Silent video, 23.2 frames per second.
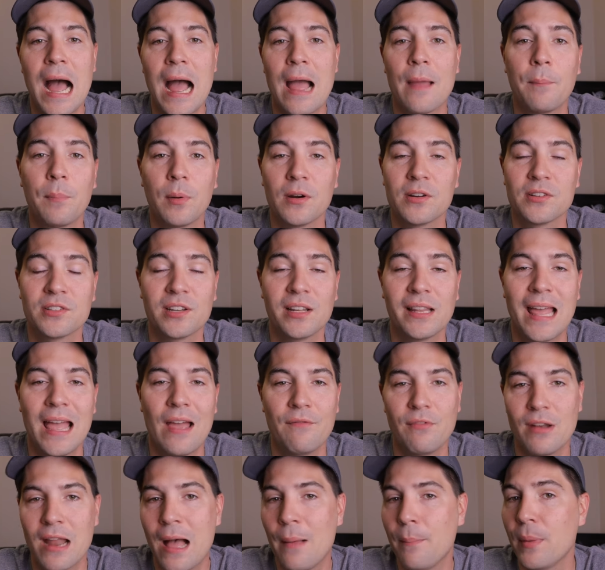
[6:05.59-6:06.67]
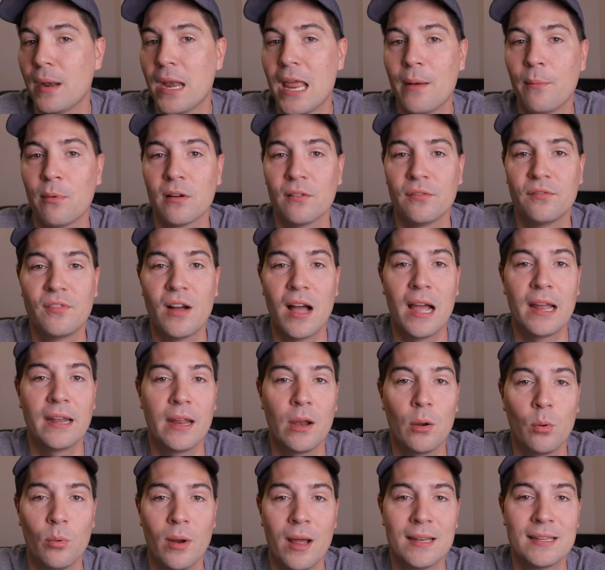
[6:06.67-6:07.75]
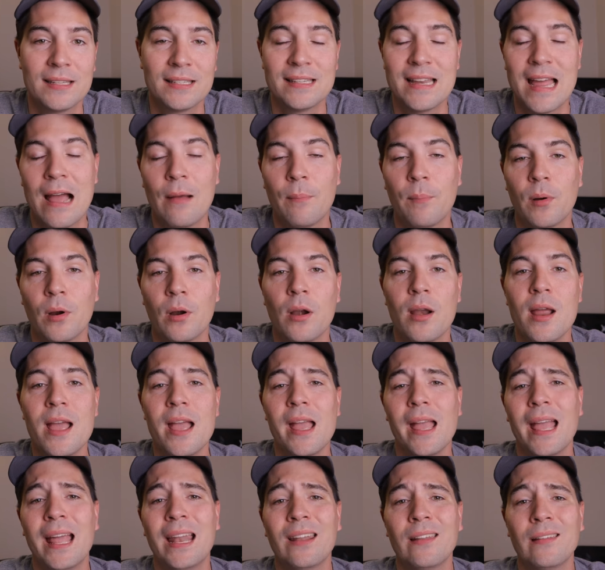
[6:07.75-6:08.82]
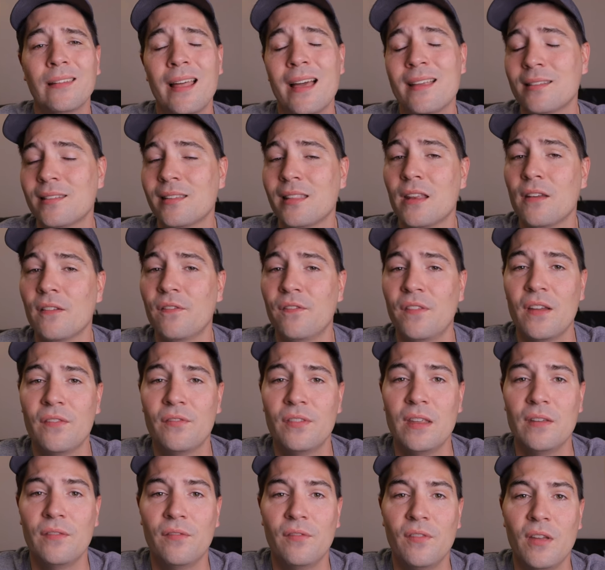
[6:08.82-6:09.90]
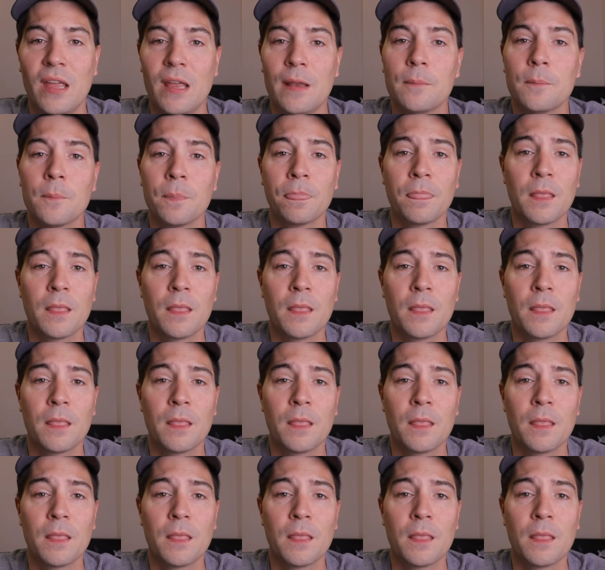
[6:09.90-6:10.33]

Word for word: I personally have not been able to find a red snapper in less than fifty feet.